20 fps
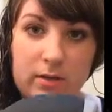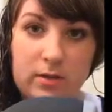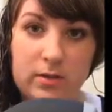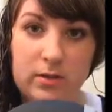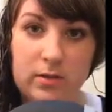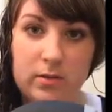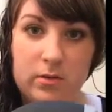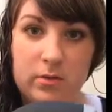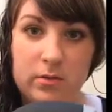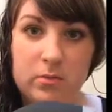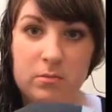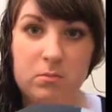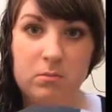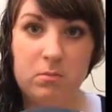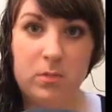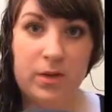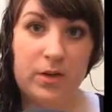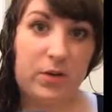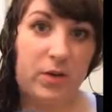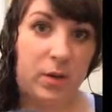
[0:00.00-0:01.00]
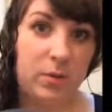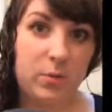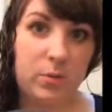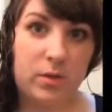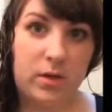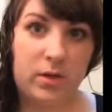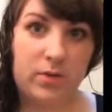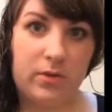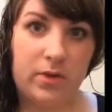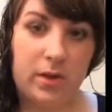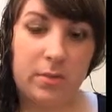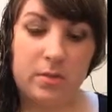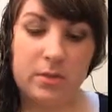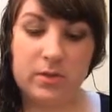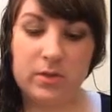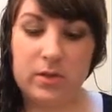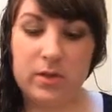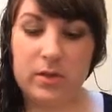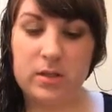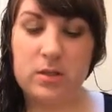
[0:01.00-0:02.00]
and so I grabbed one off of
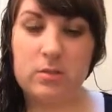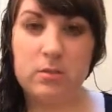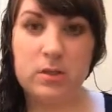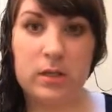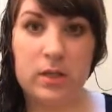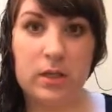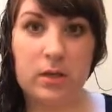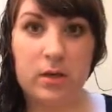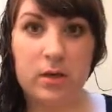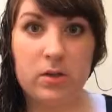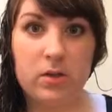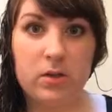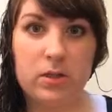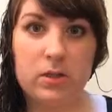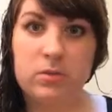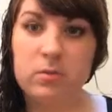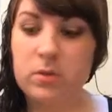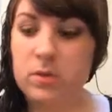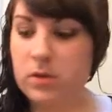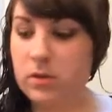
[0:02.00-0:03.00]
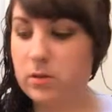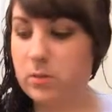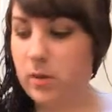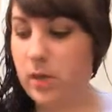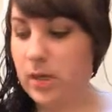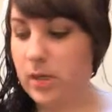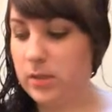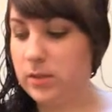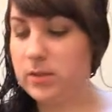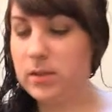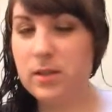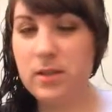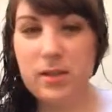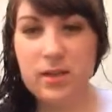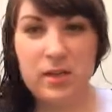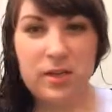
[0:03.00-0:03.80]
Amazon and it was like, oh, this is really good ratings.